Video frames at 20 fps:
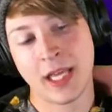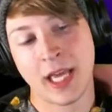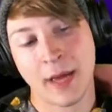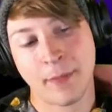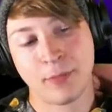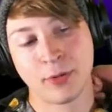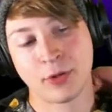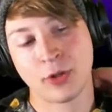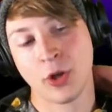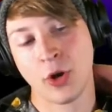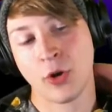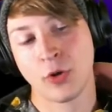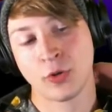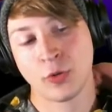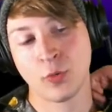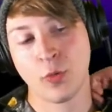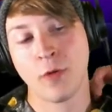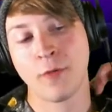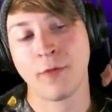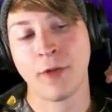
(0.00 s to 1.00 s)
episodes,
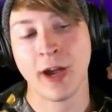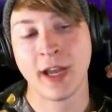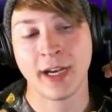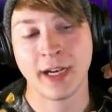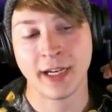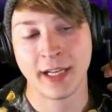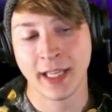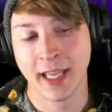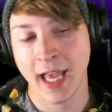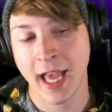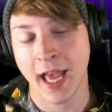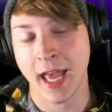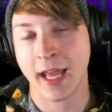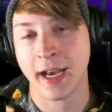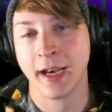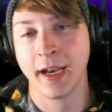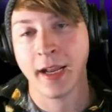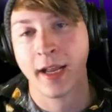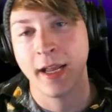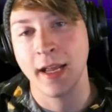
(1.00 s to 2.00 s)
we'll fight it
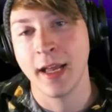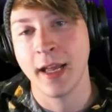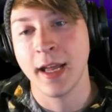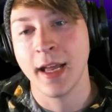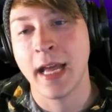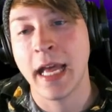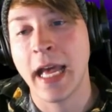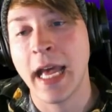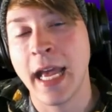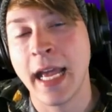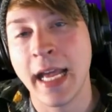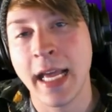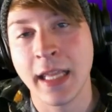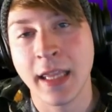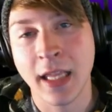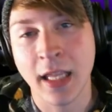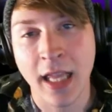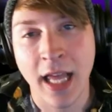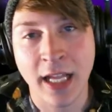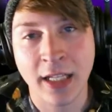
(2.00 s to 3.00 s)
again and get
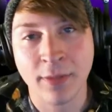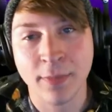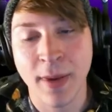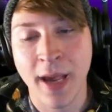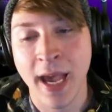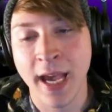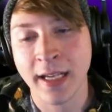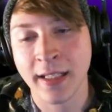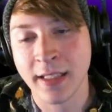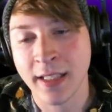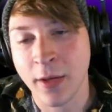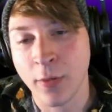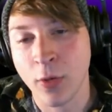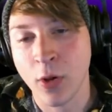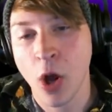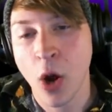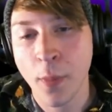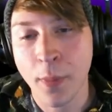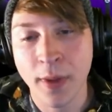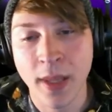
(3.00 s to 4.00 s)
the last bags, and then we'll
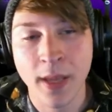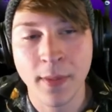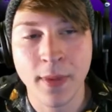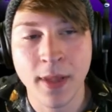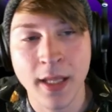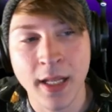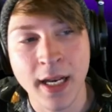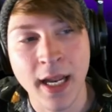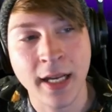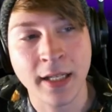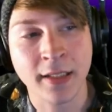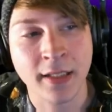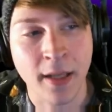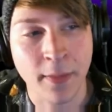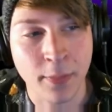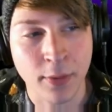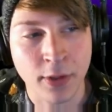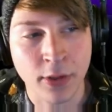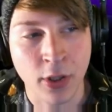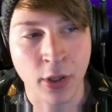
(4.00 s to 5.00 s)
open them in the next
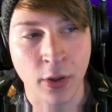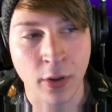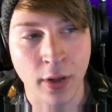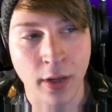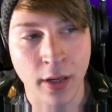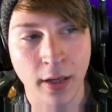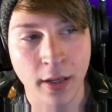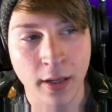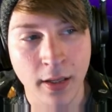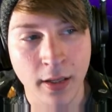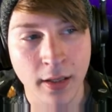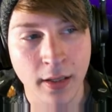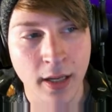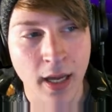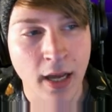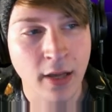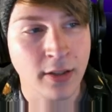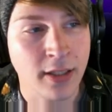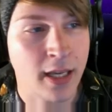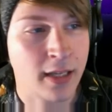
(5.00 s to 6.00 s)
episode.
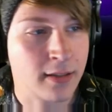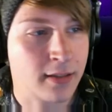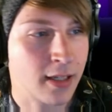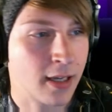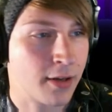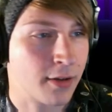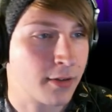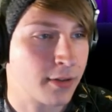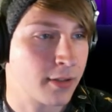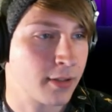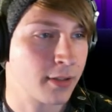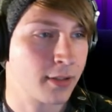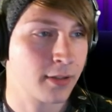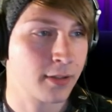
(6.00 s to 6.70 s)
How's that sound? Okay.